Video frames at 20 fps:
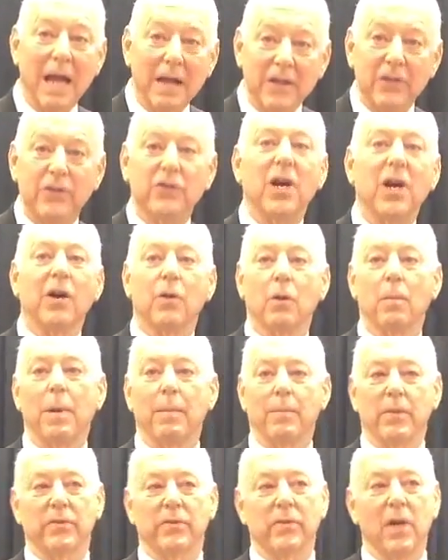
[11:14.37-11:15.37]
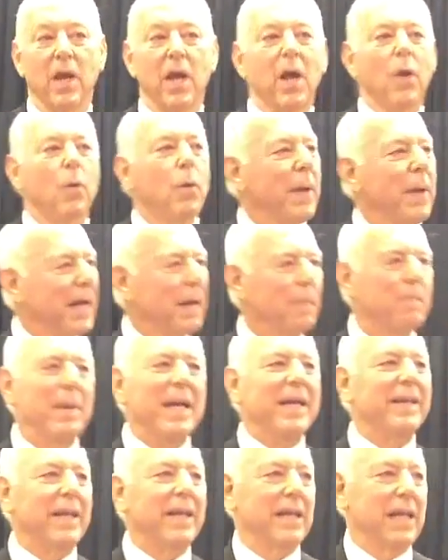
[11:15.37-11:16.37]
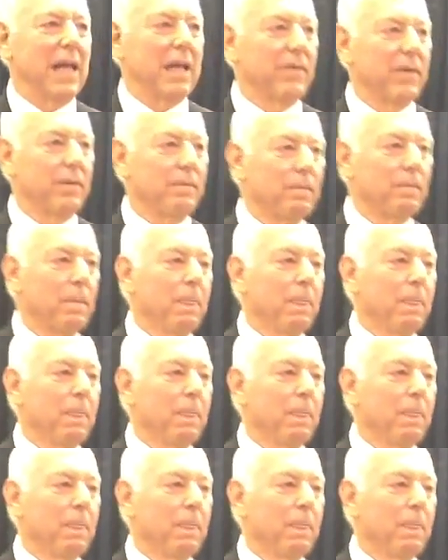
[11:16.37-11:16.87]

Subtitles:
the charter members. We make a big deal out of it.